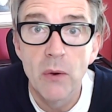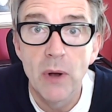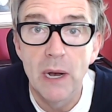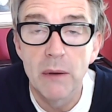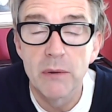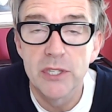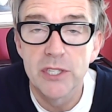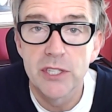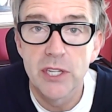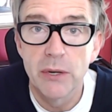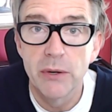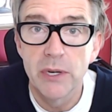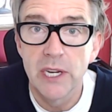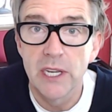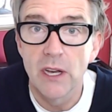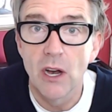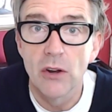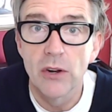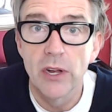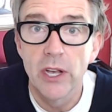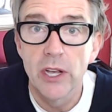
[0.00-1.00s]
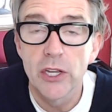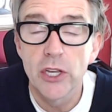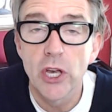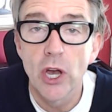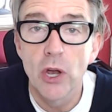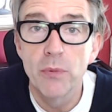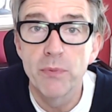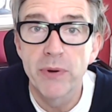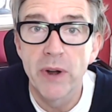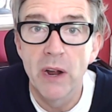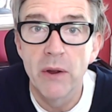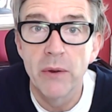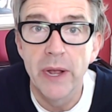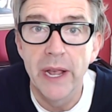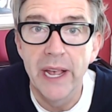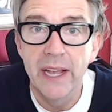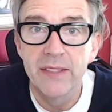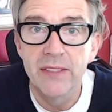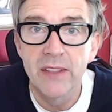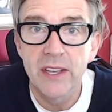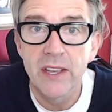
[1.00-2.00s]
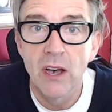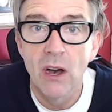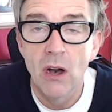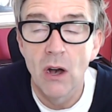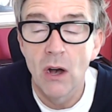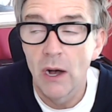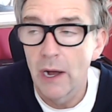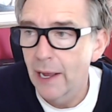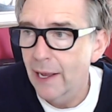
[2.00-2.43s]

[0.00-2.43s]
I was doing it on a GoPro in the car.